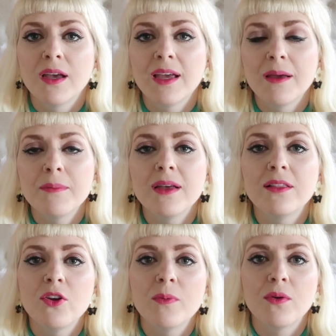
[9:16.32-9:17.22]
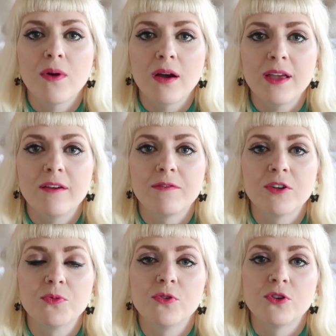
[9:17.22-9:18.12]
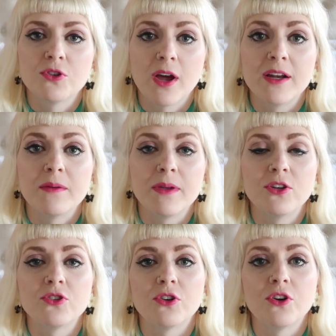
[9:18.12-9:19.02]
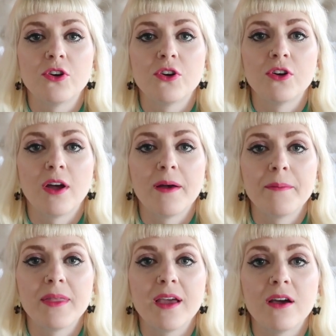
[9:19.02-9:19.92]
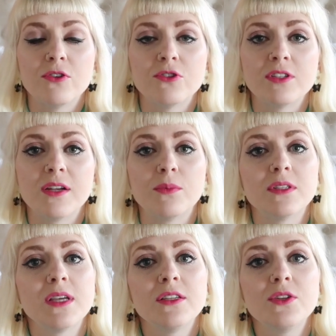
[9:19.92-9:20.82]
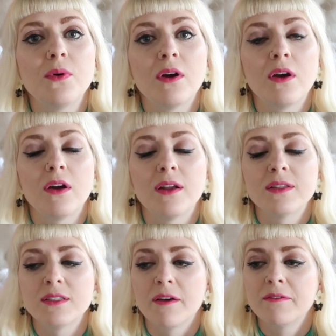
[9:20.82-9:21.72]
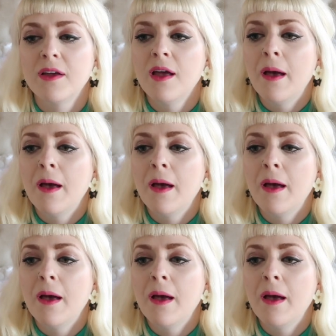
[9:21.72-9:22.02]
It can be a little bit rocky at first when you're trying to make sure they understand what size you are and stuff,